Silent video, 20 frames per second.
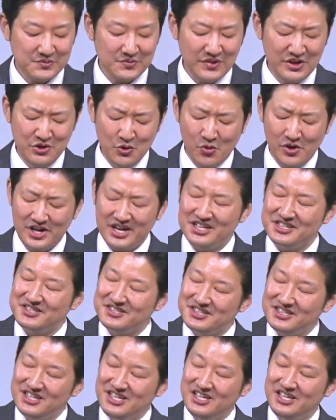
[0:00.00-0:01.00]
you want to
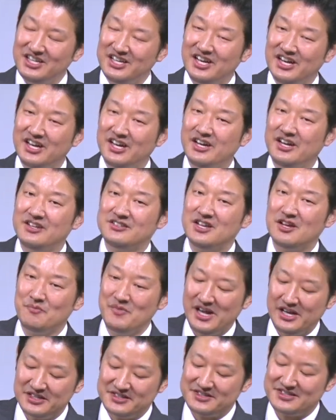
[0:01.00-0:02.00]
see some
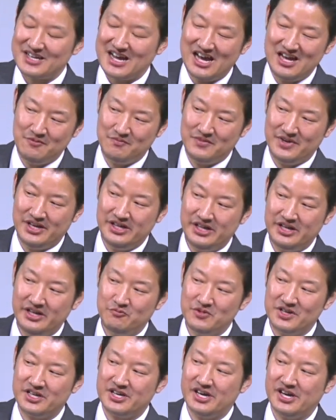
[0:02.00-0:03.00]
excitement,
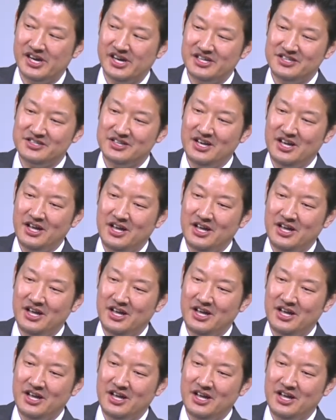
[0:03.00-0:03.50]
because